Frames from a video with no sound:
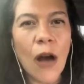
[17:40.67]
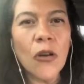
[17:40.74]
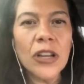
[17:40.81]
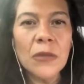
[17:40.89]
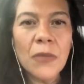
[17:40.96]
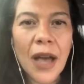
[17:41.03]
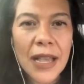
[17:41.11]

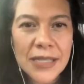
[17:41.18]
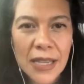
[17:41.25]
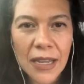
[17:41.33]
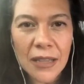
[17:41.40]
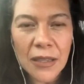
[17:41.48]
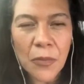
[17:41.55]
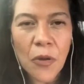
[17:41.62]

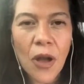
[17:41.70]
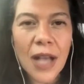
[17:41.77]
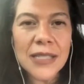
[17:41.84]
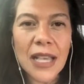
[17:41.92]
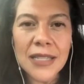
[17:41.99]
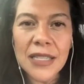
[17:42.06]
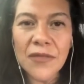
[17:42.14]
alchemizing the
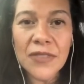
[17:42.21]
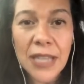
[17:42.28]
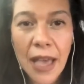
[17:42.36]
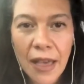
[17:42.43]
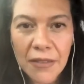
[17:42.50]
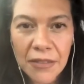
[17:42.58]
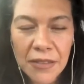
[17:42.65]
process of
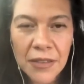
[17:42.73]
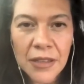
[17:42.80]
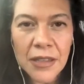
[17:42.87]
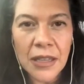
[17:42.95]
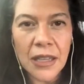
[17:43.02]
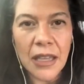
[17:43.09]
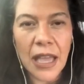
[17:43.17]
death
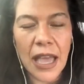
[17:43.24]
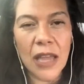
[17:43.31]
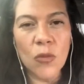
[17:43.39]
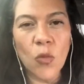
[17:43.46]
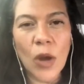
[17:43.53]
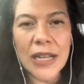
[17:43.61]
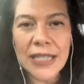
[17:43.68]

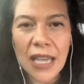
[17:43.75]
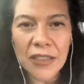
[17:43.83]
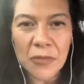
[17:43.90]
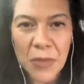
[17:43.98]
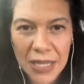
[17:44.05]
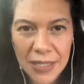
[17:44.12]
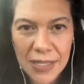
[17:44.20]
and what
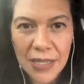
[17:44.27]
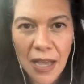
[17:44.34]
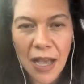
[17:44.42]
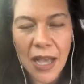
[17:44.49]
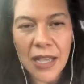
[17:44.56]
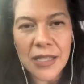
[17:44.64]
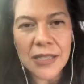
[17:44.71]
death means
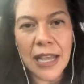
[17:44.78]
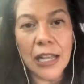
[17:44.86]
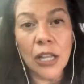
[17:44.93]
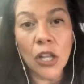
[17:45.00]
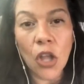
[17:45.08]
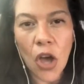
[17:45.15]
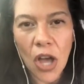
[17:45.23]
to us
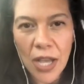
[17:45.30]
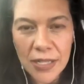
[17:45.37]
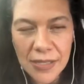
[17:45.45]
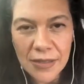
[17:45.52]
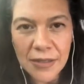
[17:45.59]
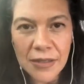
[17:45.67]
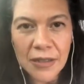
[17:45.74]
and
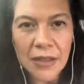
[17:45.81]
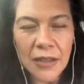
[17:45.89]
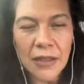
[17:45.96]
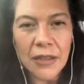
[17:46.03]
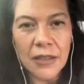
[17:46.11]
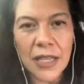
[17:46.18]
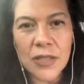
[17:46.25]
loss,
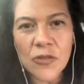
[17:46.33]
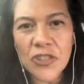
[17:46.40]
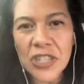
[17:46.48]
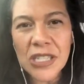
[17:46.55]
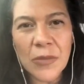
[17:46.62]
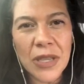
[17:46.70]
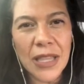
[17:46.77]
these
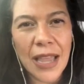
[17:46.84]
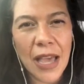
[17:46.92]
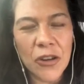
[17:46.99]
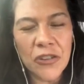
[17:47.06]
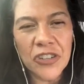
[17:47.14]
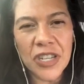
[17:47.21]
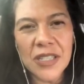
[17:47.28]
are just some of
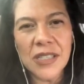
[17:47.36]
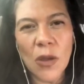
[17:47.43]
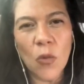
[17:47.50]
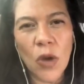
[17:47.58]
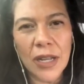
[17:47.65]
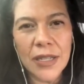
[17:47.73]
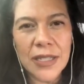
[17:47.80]
the energies
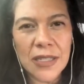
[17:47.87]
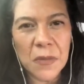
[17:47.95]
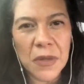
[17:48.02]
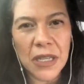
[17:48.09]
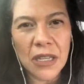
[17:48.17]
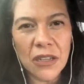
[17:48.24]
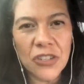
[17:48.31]
that wanted
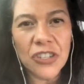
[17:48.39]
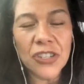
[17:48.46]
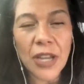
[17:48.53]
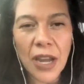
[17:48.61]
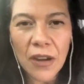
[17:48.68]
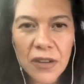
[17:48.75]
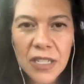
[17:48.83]
to be
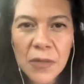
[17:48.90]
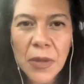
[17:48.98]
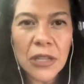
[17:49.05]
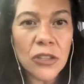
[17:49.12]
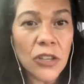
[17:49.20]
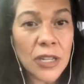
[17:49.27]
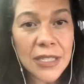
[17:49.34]
shared,
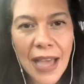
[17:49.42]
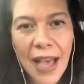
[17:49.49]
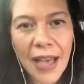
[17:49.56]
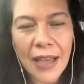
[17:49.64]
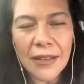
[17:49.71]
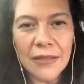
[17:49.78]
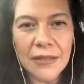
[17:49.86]
to be looked
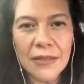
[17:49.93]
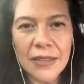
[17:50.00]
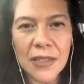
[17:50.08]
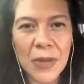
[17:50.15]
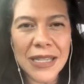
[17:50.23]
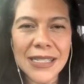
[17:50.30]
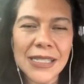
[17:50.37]
at,
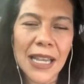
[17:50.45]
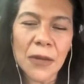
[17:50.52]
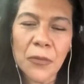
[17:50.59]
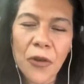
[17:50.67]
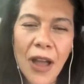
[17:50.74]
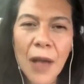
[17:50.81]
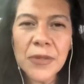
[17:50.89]
to be
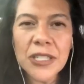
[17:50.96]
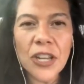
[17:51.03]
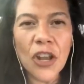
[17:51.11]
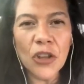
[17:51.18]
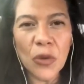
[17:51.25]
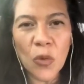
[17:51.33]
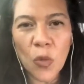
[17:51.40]
seen
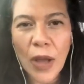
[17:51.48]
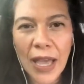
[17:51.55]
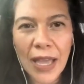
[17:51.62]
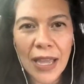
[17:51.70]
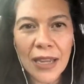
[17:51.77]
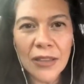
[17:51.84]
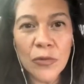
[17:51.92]
perhaps in a new
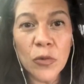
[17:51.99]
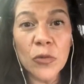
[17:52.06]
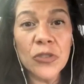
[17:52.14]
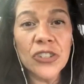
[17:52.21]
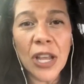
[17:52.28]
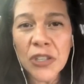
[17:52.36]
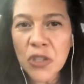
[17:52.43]
way,
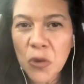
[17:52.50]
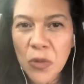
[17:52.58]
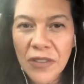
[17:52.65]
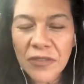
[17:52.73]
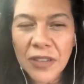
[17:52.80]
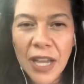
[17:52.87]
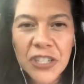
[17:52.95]
through gentle
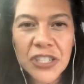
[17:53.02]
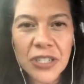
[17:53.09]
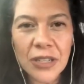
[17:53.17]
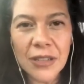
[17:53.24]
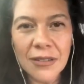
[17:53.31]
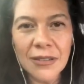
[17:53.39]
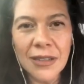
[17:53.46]

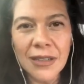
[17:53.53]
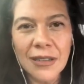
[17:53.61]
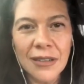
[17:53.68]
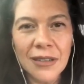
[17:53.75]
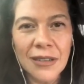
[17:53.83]
reflection,